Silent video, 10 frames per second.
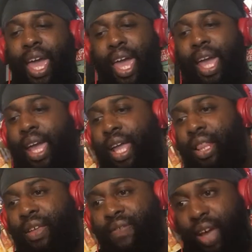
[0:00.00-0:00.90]
And
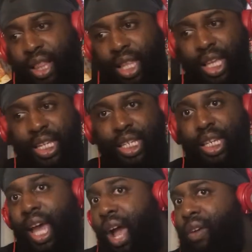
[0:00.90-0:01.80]
the fact that he's
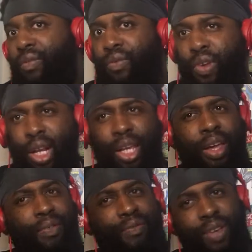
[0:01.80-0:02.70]
not really
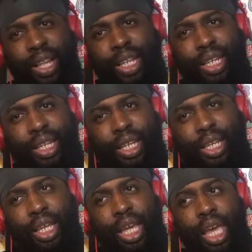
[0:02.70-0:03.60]
a villain.
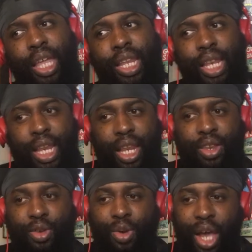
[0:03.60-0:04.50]
And
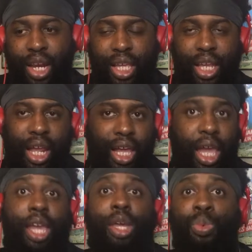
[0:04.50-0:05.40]
you kind of get like,
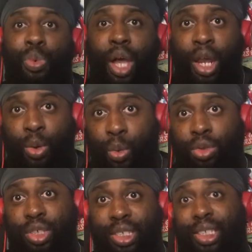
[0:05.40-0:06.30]
hey, he kind of
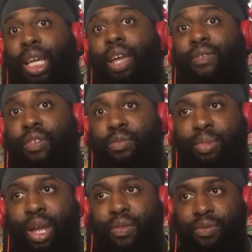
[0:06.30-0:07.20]
wants to save
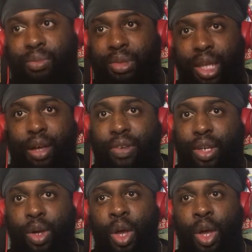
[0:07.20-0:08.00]
everybody from death. He